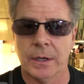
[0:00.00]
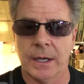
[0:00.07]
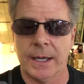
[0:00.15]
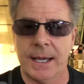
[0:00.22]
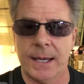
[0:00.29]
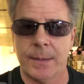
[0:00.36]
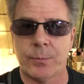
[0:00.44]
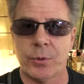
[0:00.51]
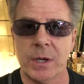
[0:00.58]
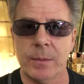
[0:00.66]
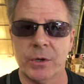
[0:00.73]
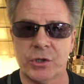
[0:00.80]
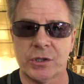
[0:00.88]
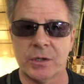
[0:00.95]
I had pretty
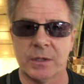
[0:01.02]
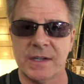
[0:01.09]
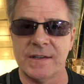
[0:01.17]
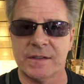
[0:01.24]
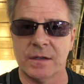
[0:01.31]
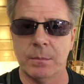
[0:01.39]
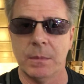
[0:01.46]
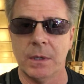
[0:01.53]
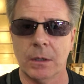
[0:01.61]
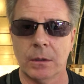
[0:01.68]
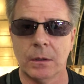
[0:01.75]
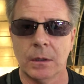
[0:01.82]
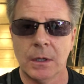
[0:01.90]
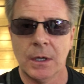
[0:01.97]
much a decent meal